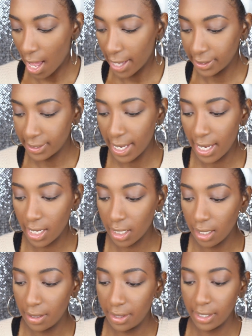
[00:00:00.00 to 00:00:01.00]
I
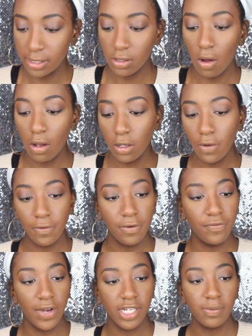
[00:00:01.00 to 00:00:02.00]
take this all over
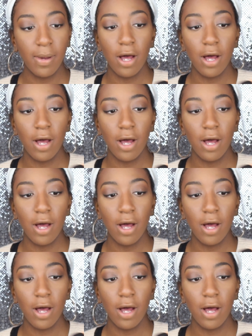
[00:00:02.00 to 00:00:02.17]
face